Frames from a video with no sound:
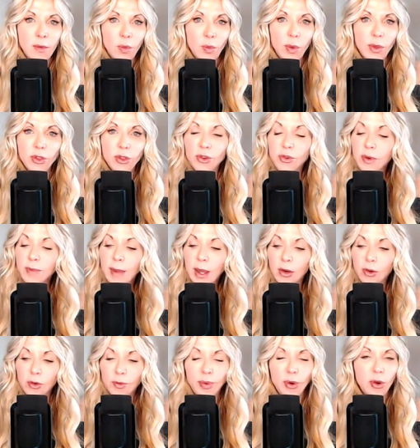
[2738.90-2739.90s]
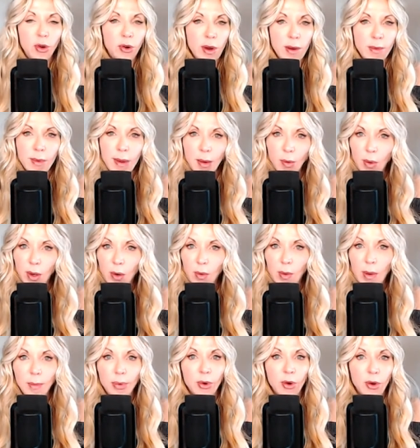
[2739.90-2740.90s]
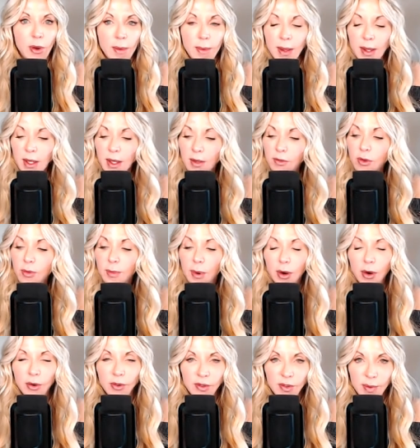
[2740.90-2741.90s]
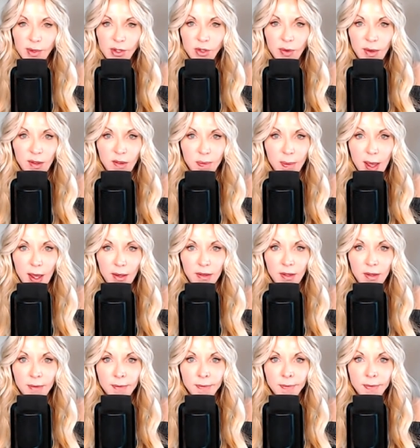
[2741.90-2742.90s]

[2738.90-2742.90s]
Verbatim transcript: Whether you're in my group program or my one on one program, I give you markers of what to expect.